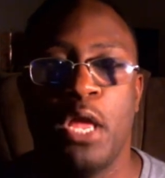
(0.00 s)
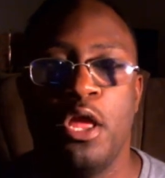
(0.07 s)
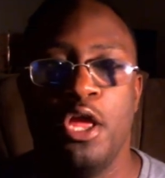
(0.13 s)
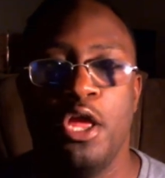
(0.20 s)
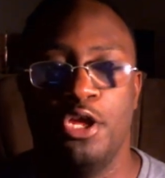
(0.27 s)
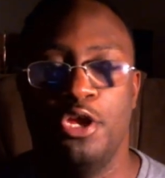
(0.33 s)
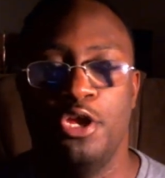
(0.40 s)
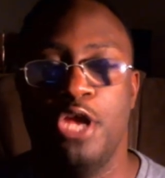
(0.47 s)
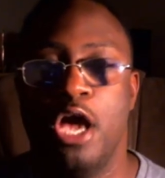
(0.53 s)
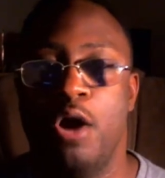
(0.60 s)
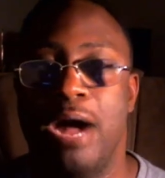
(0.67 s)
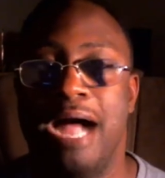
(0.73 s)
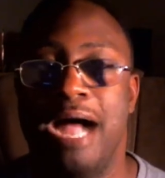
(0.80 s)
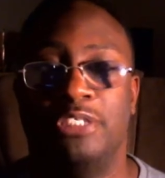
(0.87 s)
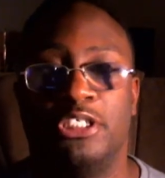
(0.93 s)
You know,
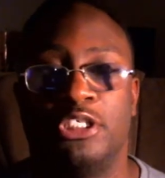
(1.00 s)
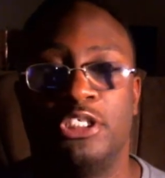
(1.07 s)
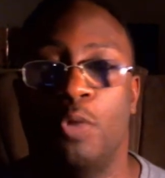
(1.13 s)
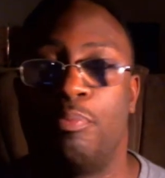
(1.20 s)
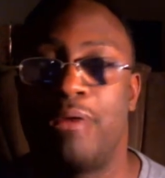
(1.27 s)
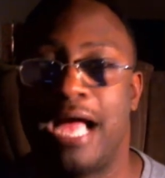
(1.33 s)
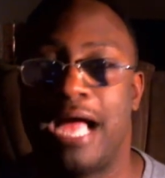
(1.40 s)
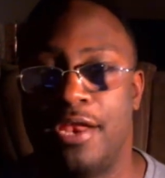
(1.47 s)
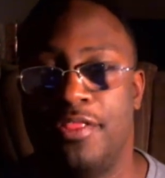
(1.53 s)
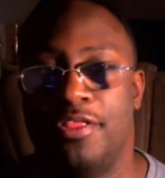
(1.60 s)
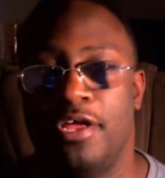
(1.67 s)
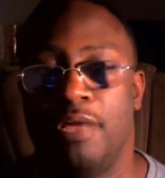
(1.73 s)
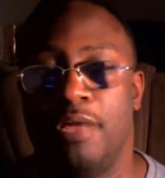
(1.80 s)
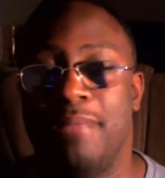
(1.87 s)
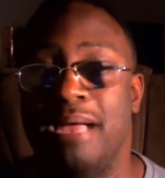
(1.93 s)
I'm just so proud of
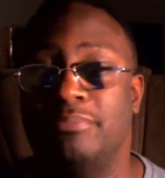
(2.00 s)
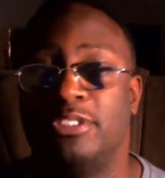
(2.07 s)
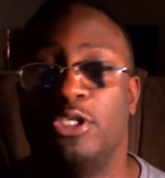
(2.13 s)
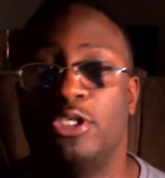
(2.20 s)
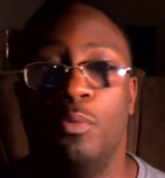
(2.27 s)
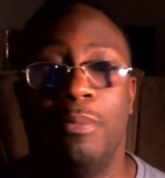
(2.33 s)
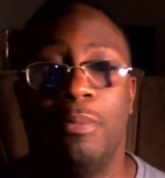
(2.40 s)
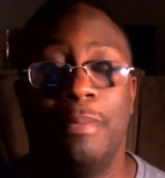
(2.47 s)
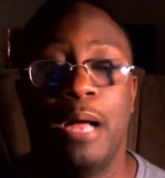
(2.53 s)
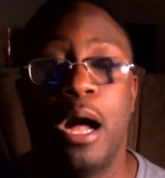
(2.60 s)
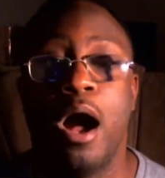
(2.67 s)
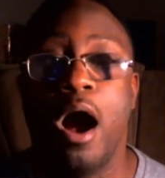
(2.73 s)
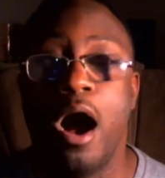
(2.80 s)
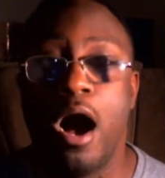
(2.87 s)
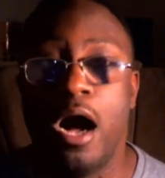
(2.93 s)
them. I'm so
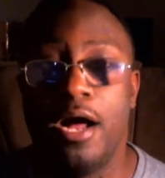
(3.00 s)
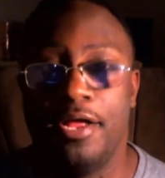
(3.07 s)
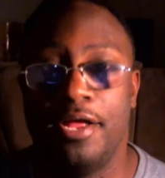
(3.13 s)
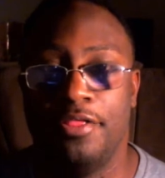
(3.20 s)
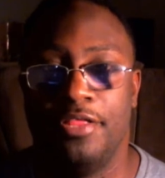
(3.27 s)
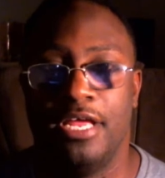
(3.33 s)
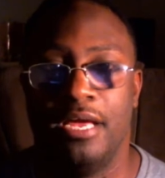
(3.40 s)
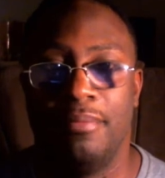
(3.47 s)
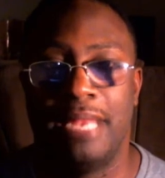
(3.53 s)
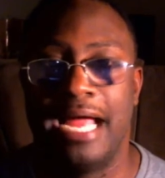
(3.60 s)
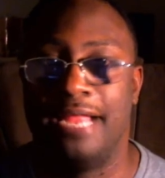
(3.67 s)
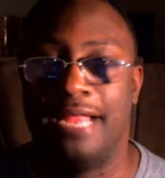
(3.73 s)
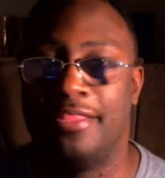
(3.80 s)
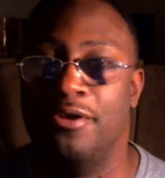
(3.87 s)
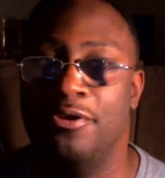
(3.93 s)
awed of them,
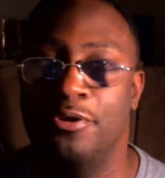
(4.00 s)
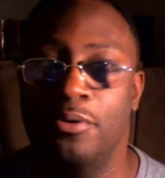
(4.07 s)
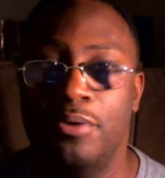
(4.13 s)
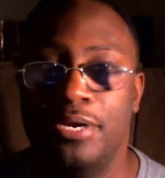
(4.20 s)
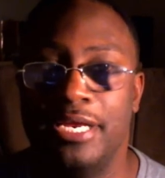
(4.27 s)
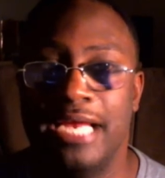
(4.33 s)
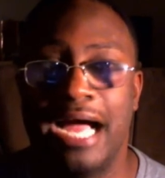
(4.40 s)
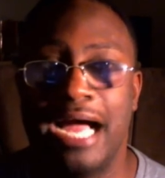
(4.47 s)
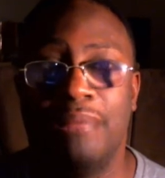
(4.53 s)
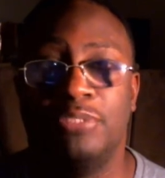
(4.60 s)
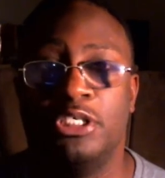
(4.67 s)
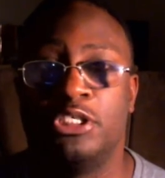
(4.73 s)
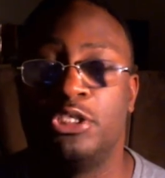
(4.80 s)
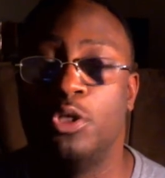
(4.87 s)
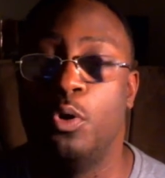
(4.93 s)
like they're doing it. I'm
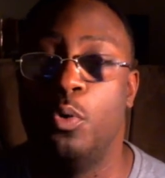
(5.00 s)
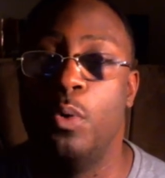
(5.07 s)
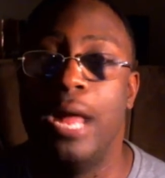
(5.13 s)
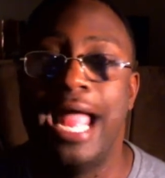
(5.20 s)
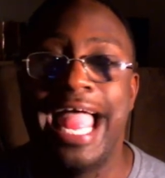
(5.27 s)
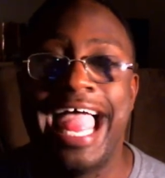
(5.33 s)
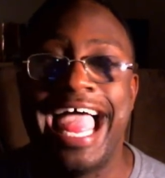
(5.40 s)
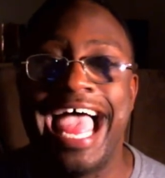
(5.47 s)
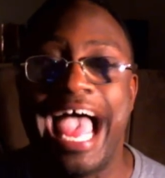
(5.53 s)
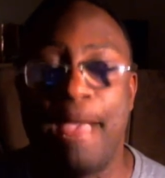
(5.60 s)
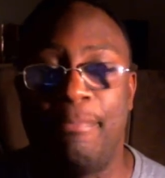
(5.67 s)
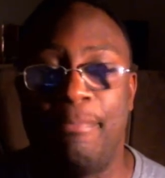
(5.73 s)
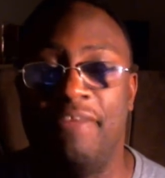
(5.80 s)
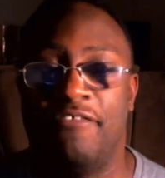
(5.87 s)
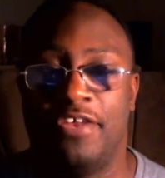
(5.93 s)
just so
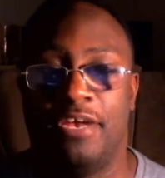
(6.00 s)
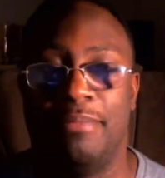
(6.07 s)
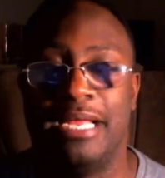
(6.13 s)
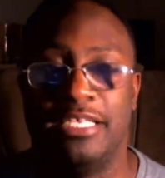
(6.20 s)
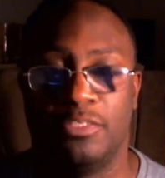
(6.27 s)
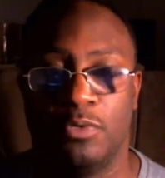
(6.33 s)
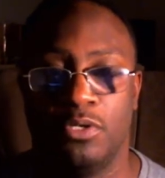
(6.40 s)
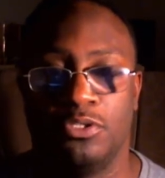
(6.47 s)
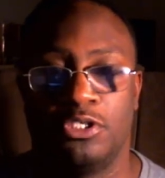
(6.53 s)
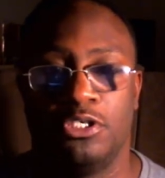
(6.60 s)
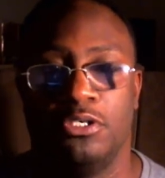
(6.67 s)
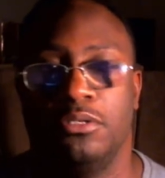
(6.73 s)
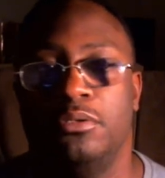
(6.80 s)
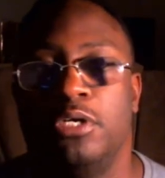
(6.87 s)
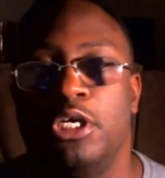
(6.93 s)
happy for them as well
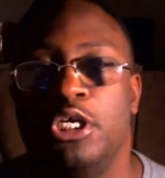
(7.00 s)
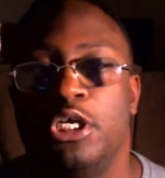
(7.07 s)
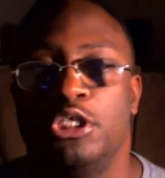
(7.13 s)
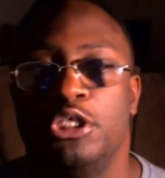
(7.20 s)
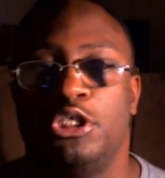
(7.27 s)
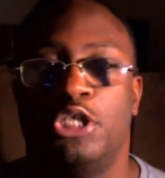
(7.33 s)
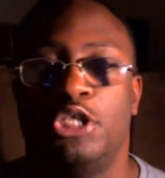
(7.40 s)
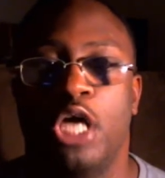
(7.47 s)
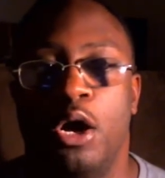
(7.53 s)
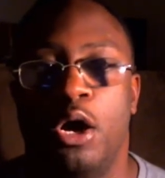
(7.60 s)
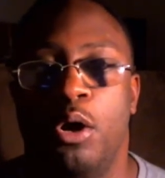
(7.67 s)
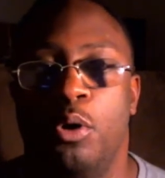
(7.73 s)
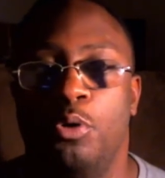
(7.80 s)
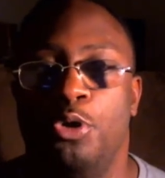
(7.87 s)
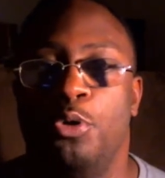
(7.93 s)
too.
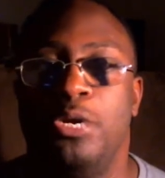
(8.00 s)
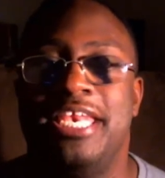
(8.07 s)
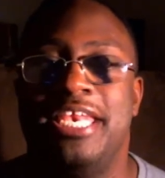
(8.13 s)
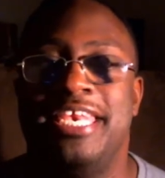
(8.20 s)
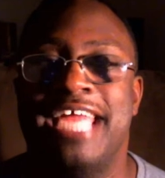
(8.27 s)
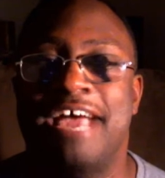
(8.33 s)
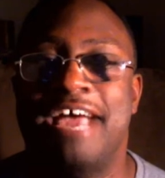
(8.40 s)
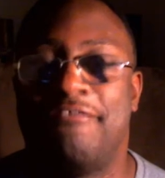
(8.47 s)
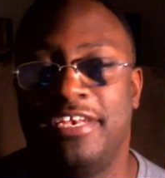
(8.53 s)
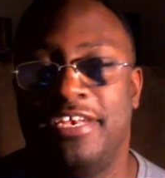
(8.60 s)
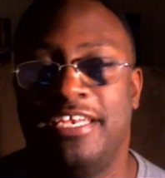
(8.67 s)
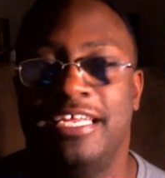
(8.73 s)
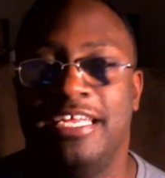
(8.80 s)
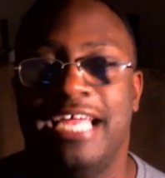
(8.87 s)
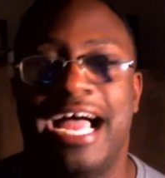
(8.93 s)
So you can
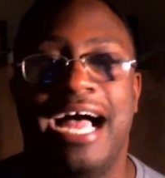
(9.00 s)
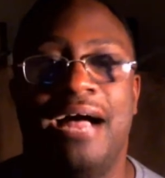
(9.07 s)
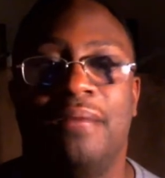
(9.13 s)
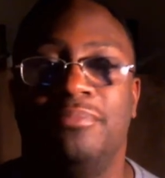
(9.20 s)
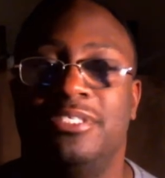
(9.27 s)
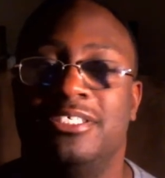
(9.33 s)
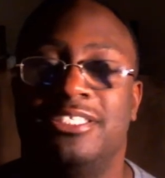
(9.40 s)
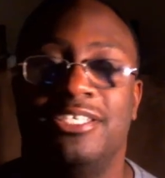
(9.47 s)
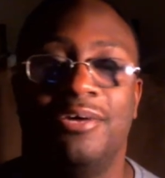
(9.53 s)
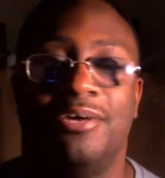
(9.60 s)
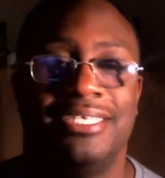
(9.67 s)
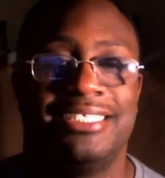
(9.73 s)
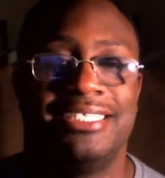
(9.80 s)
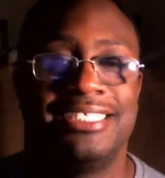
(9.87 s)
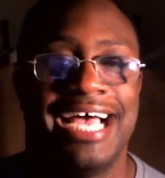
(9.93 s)
definitely, I'm just so
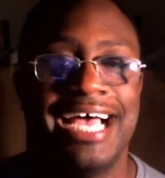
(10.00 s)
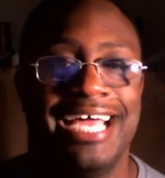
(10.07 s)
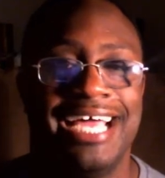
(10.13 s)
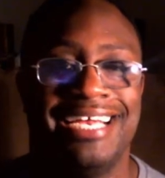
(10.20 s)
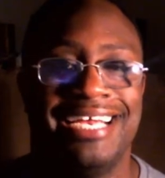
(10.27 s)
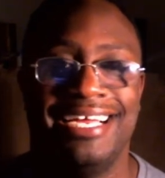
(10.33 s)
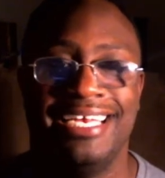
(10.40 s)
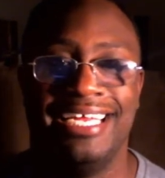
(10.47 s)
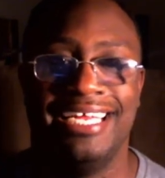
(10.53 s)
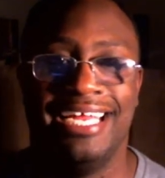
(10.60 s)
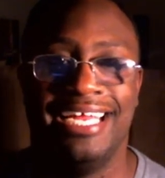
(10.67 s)
excited, honey.